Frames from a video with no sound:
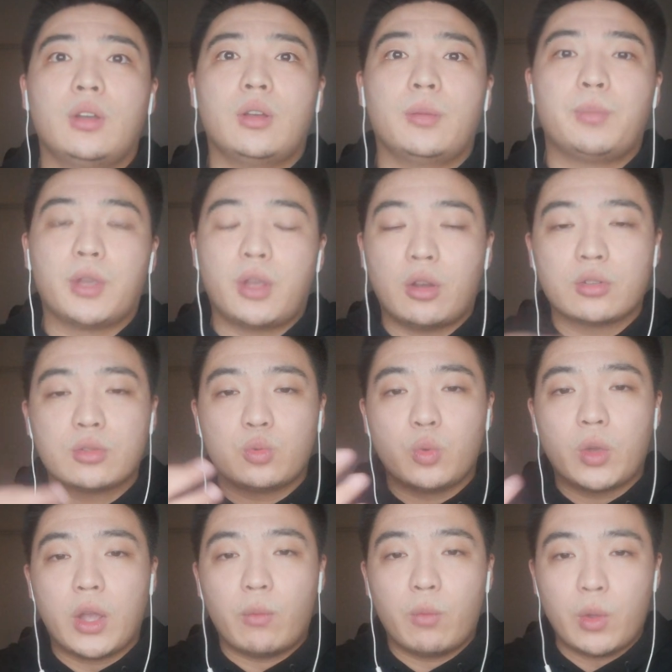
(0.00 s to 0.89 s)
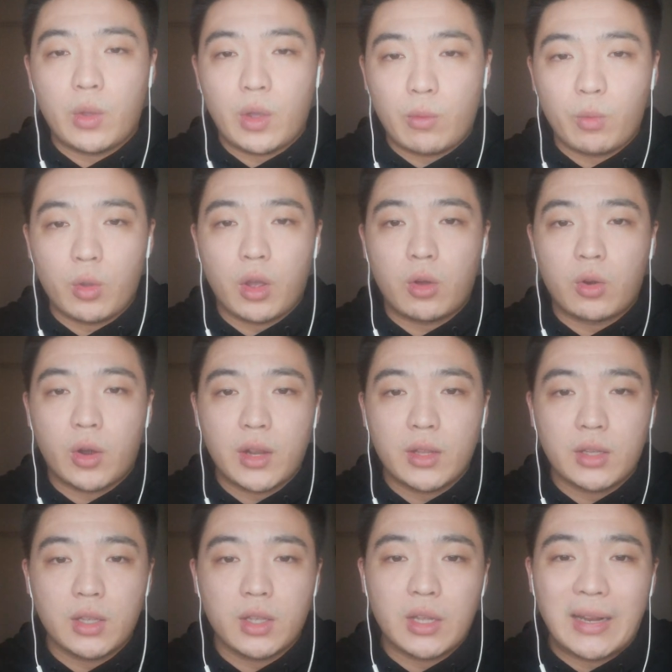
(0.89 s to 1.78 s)
because we
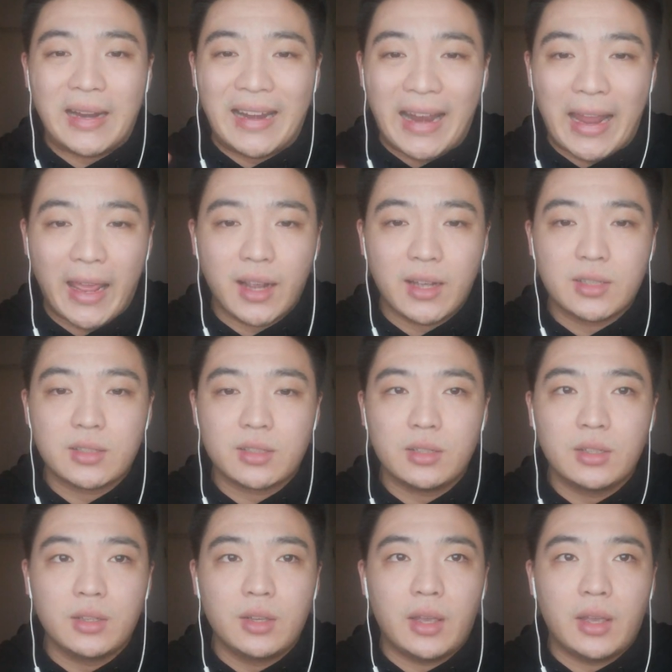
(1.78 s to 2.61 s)
already collect